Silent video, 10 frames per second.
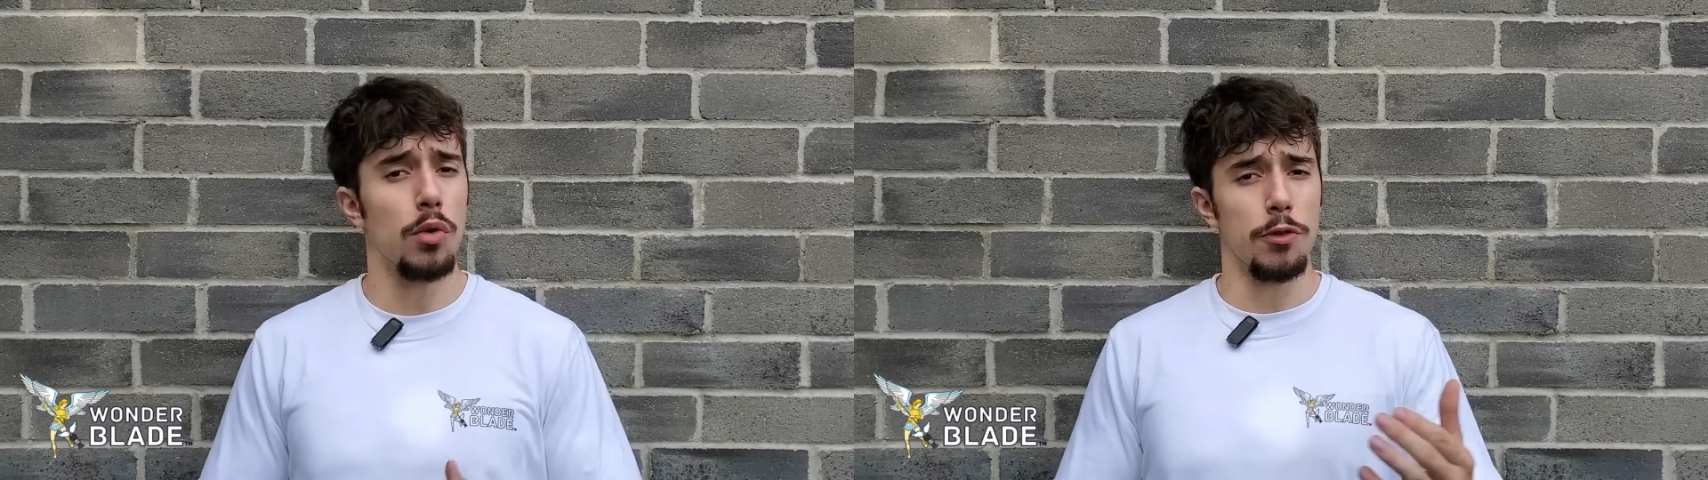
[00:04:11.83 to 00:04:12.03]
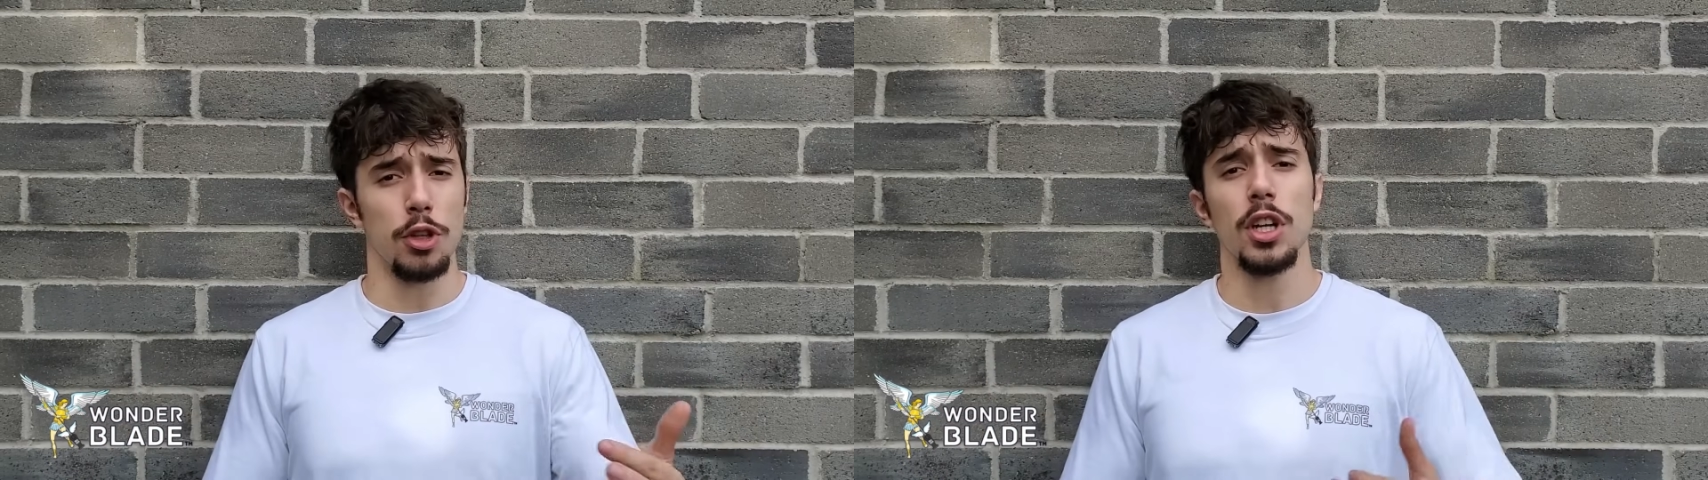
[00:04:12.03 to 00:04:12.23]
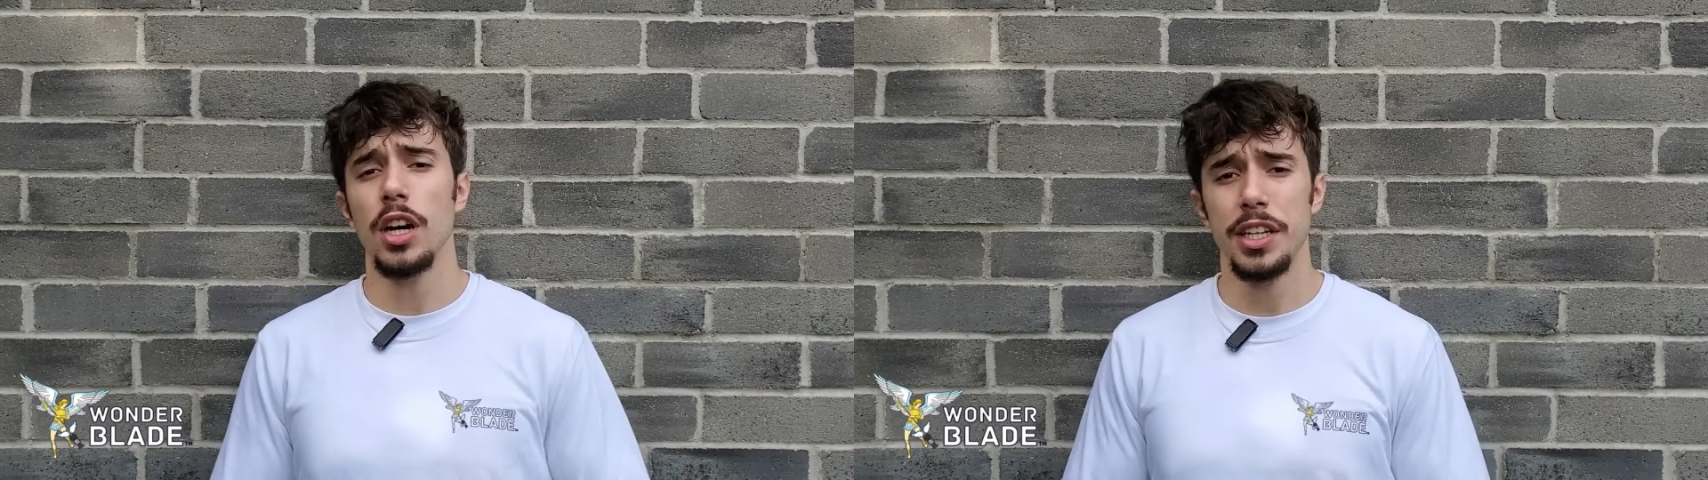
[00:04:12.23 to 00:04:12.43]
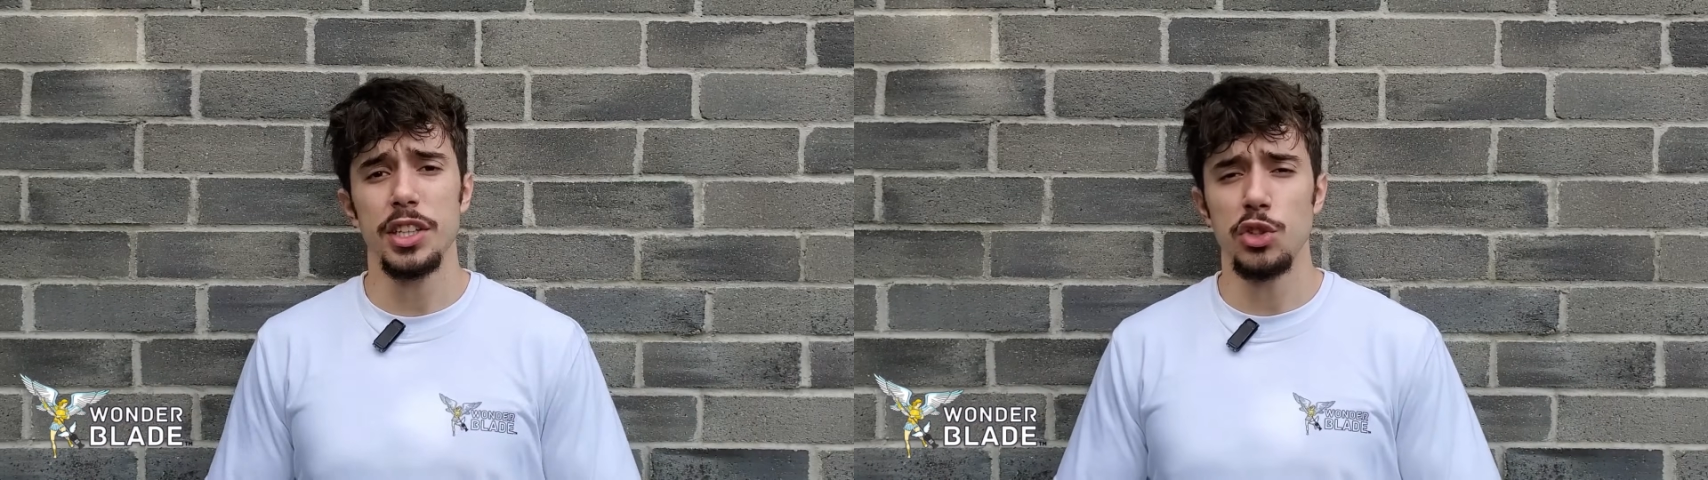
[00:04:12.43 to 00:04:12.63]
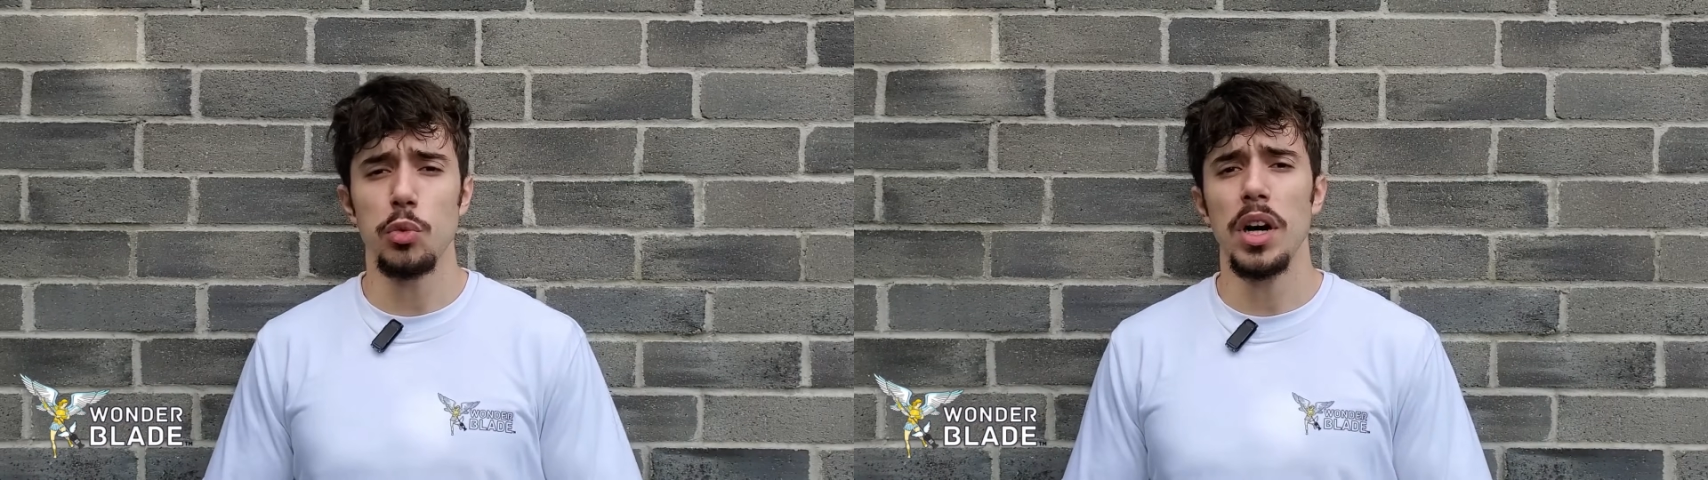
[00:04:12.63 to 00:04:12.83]
tool for
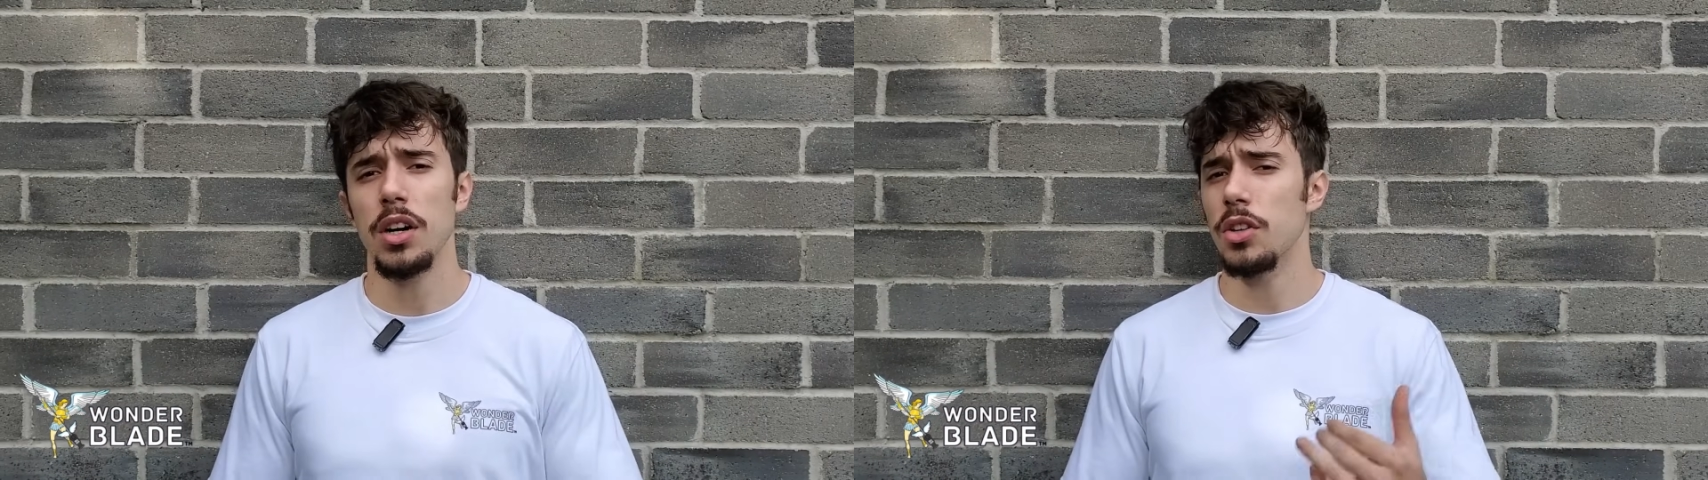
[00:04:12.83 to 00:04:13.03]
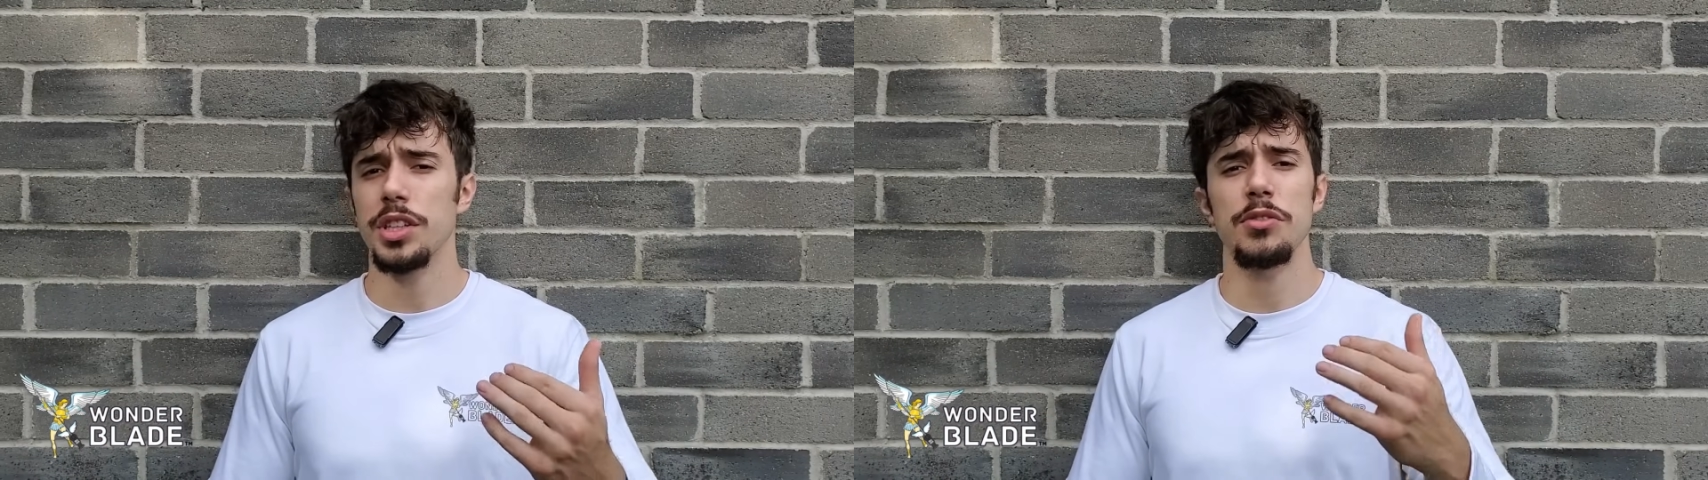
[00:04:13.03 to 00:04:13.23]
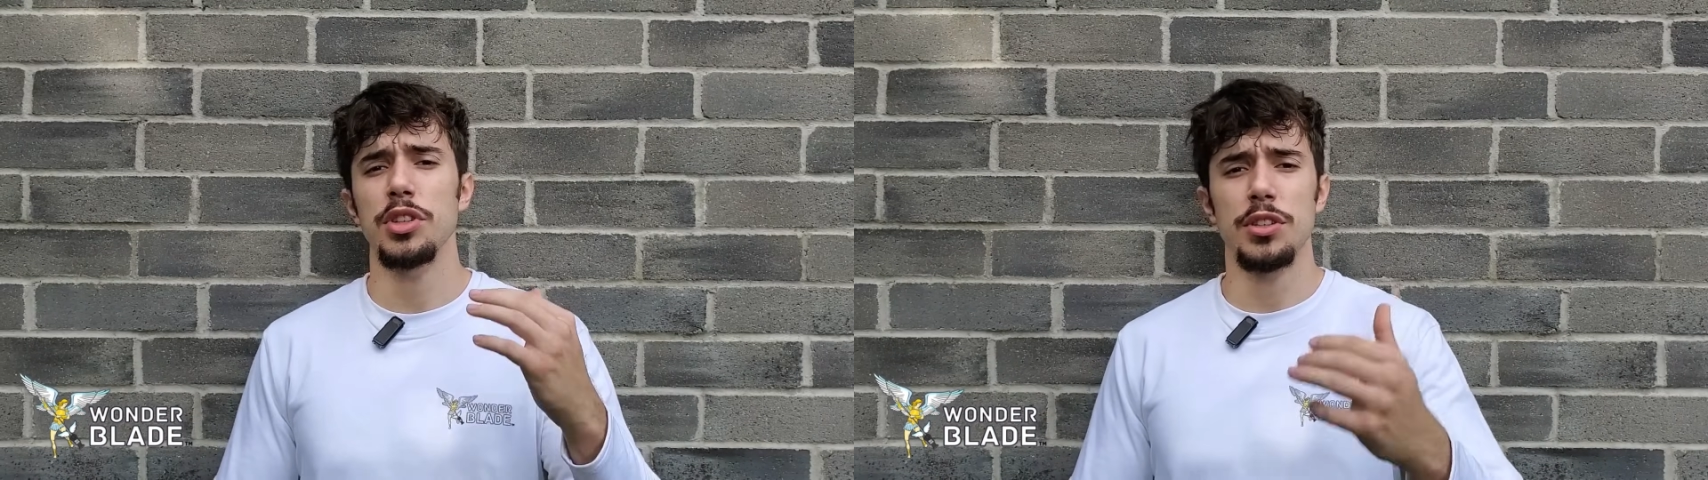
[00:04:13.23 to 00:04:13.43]
cutting as well.